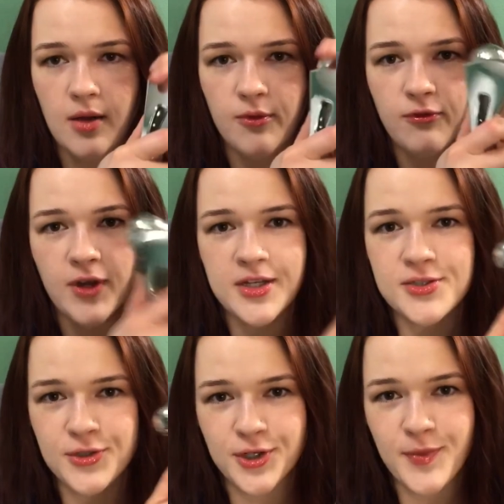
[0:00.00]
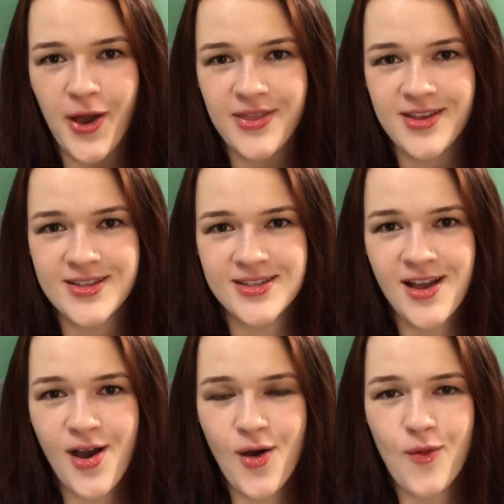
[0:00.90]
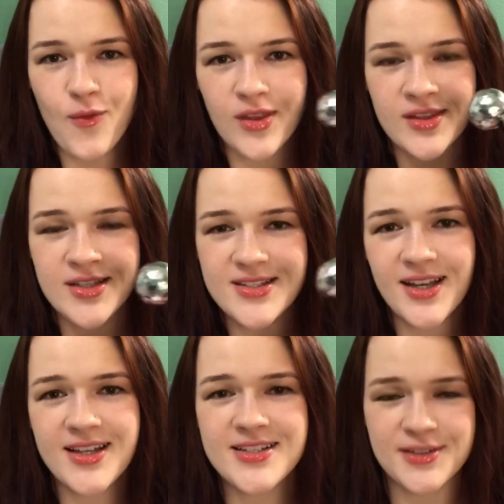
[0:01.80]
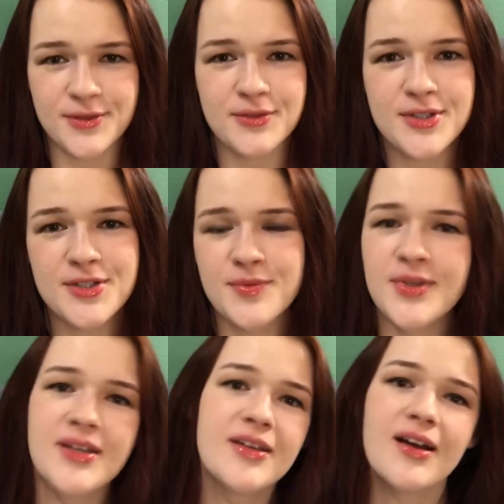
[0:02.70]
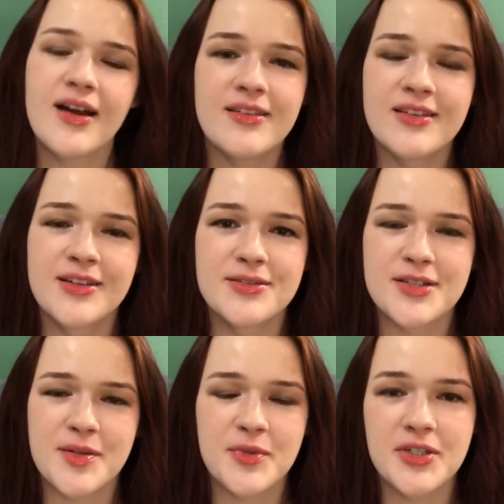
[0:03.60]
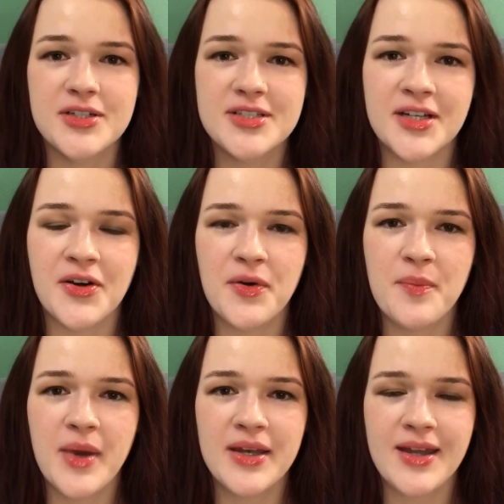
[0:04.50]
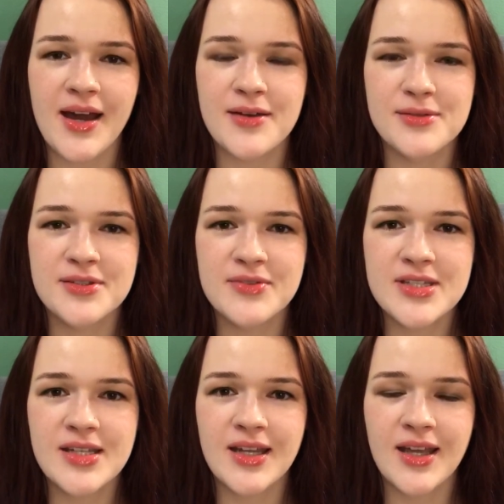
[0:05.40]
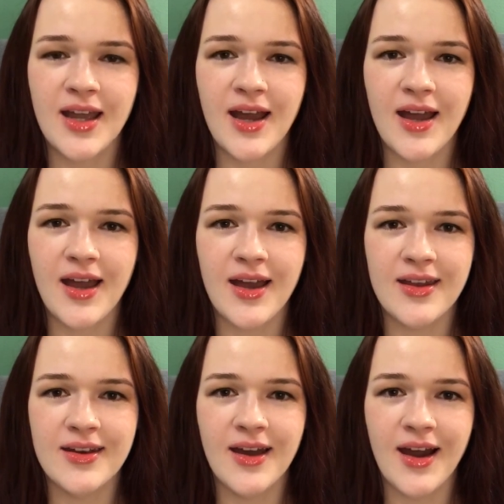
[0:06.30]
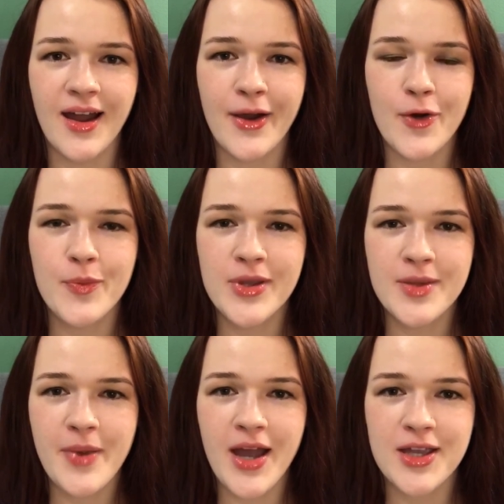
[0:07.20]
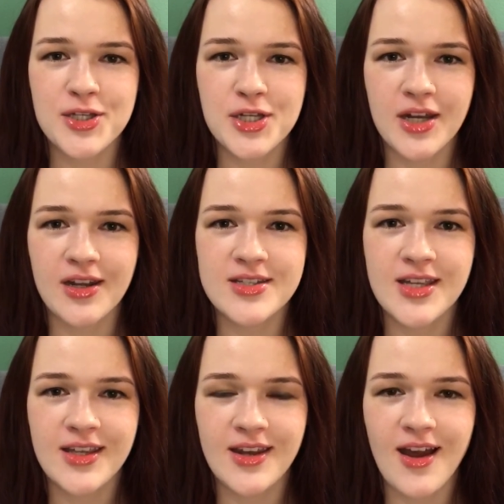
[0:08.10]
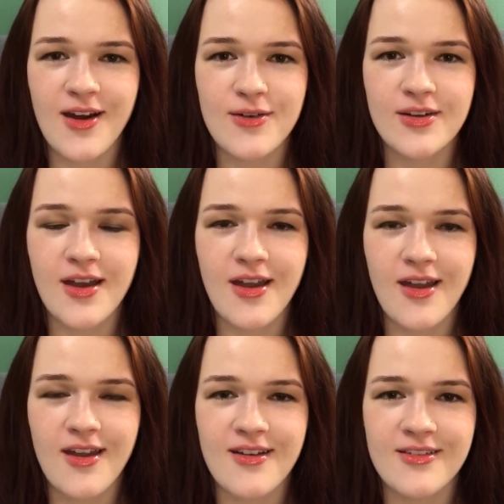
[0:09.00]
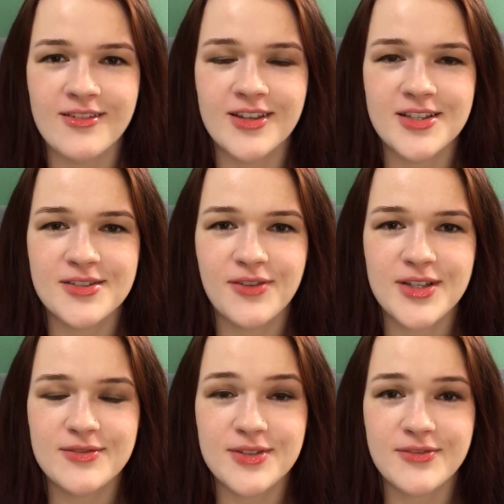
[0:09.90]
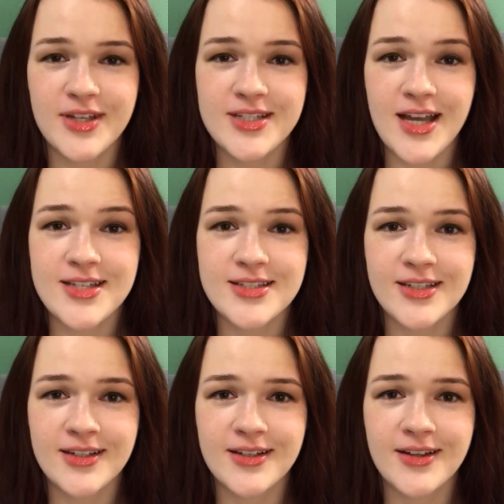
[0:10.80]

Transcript: Funny story about this. When this got delivered to me, I think it was a couple of years ago, my dad was visiting, and I opened the package and I take it out, and his face was fantastic.